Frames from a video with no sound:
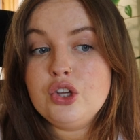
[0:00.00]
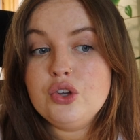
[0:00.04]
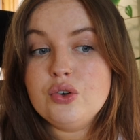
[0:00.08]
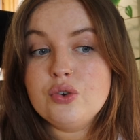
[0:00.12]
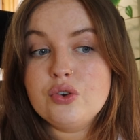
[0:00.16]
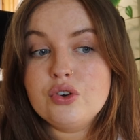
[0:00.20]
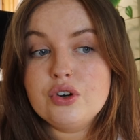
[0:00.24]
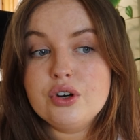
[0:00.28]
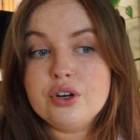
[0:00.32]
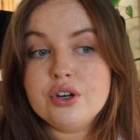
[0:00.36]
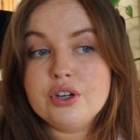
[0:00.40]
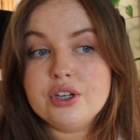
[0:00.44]

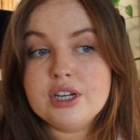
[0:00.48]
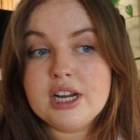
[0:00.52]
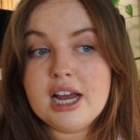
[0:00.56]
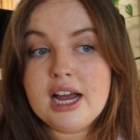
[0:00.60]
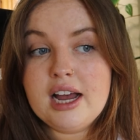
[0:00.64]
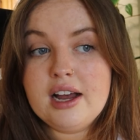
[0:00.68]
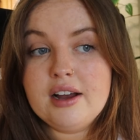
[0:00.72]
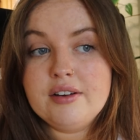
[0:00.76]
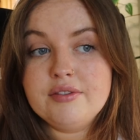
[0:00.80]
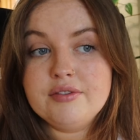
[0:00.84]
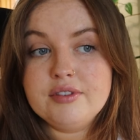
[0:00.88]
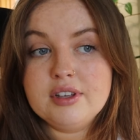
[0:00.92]
You could
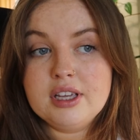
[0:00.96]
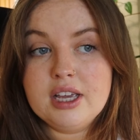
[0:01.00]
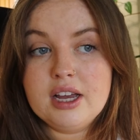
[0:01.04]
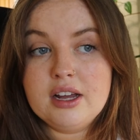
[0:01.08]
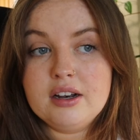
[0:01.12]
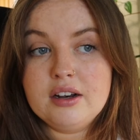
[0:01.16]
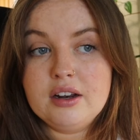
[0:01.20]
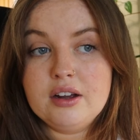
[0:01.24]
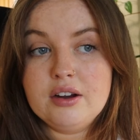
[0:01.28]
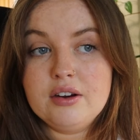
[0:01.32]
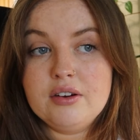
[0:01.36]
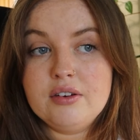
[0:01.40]
have
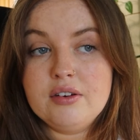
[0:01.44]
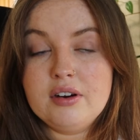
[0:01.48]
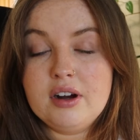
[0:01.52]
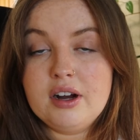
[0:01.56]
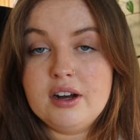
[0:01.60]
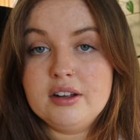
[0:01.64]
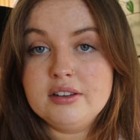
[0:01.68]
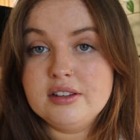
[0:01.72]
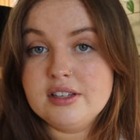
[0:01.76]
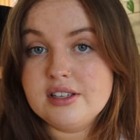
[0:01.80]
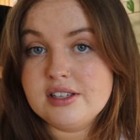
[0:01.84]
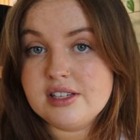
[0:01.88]
yellow
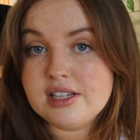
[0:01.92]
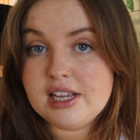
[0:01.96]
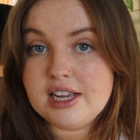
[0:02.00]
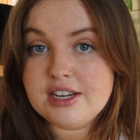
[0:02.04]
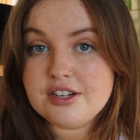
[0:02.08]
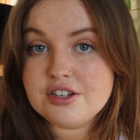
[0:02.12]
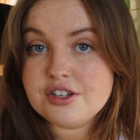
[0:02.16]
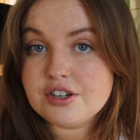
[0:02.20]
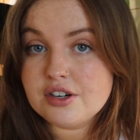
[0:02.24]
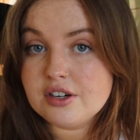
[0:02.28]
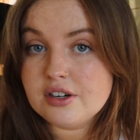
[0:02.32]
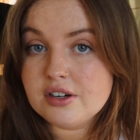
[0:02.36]
on the
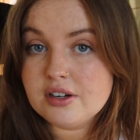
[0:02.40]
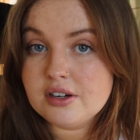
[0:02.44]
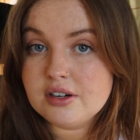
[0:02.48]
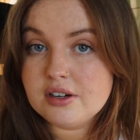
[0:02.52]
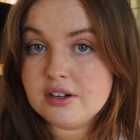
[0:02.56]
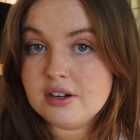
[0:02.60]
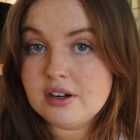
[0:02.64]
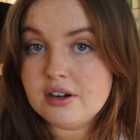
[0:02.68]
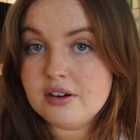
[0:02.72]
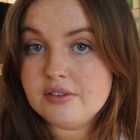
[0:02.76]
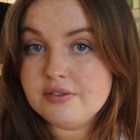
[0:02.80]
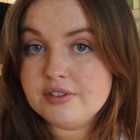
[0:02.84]
center
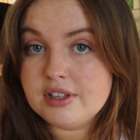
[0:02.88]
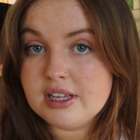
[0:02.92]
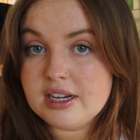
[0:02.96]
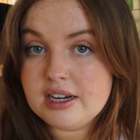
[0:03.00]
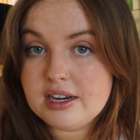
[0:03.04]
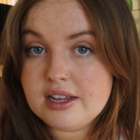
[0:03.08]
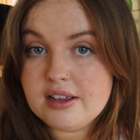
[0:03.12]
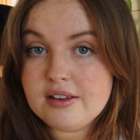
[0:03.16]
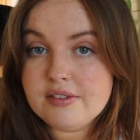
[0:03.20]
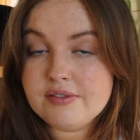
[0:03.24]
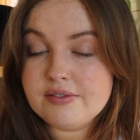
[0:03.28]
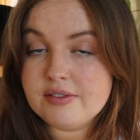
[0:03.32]
of the
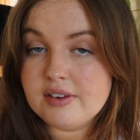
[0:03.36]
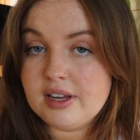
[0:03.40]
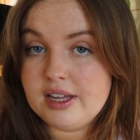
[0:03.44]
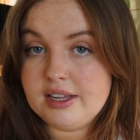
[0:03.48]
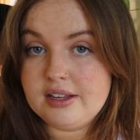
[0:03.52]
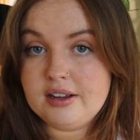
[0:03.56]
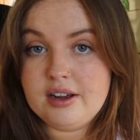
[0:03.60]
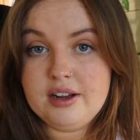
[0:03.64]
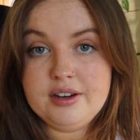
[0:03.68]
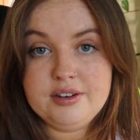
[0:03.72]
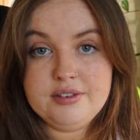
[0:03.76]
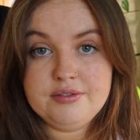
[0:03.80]
leaf,
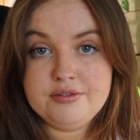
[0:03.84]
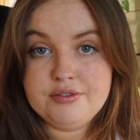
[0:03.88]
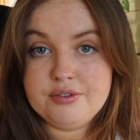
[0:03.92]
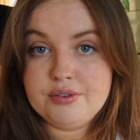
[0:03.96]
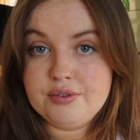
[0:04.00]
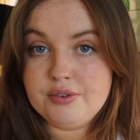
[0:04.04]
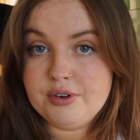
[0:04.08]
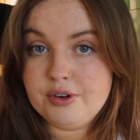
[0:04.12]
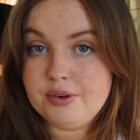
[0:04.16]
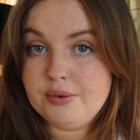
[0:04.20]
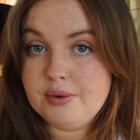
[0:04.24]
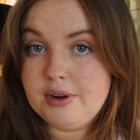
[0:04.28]
like kind of
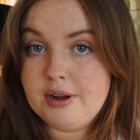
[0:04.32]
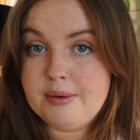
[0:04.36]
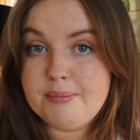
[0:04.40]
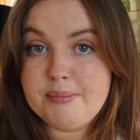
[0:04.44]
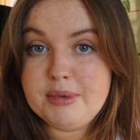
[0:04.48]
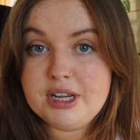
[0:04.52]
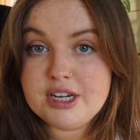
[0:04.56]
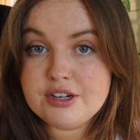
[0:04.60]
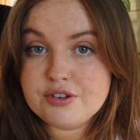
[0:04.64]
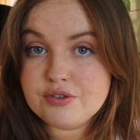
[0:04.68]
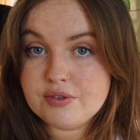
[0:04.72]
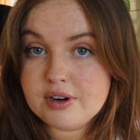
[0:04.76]
through a
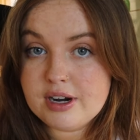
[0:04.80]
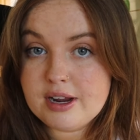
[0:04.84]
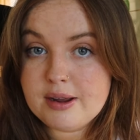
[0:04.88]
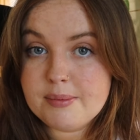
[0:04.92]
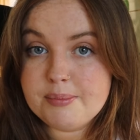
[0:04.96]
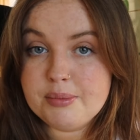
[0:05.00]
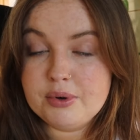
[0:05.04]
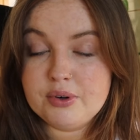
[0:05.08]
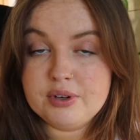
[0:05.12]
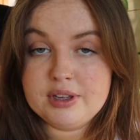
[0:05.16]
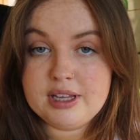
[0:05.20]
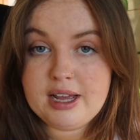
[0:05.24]

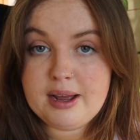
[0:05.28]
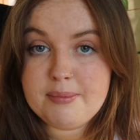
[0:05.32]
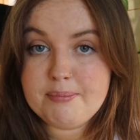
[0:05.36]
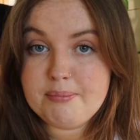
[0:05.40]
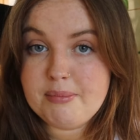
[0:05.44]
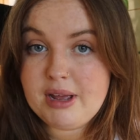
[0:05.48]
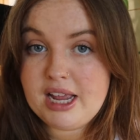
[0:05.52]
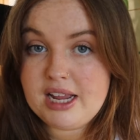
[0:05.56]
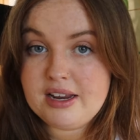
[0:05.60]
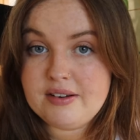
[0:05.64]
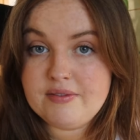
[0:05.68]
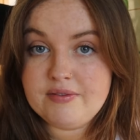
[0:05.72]
midrib or
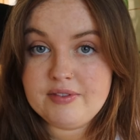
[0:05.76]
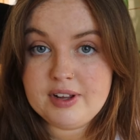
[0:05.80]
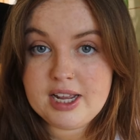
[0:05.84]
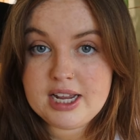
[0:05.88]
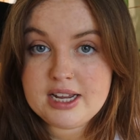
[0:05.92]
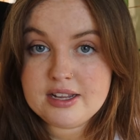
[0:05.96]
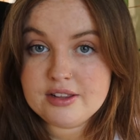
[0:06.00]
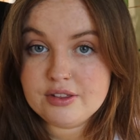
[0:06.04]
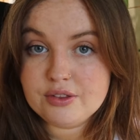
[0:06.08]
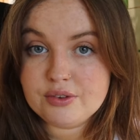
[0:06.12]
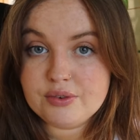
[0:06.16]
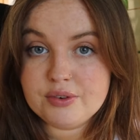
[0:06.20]
that main
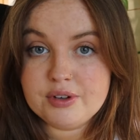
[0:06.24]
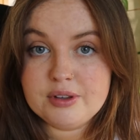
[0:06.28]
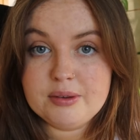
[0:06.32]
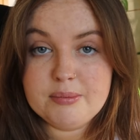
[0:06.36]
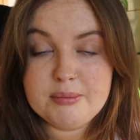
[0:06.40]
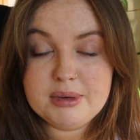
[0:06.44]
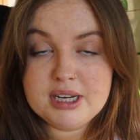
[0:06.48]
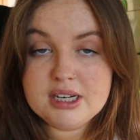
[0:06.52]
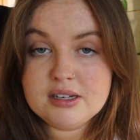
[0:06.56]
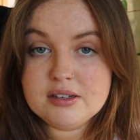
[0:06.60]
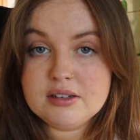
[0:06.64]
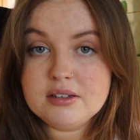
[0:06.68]
vein through the
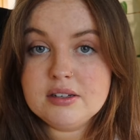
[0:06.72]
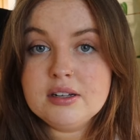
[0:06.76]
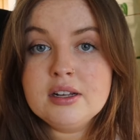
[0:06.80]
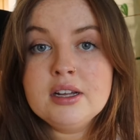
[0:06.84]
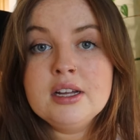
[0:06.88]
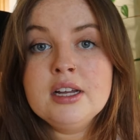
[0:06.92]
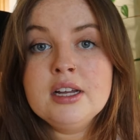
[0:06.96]
middle.